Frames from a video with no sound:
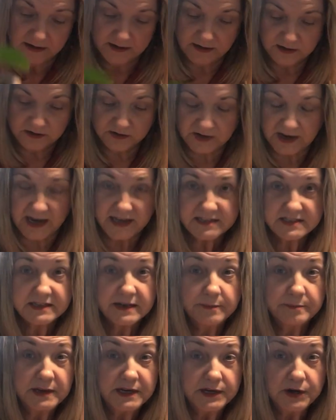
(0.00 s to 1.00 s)
You guys
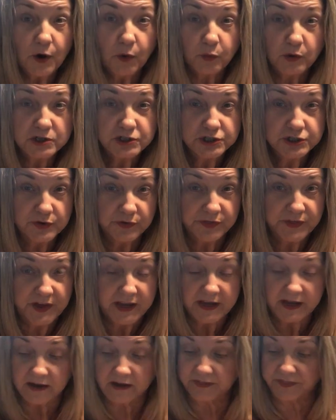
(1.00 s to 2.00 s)
let me know what you
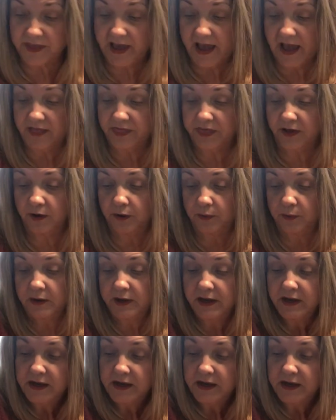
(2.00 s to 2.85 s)
think on that, though.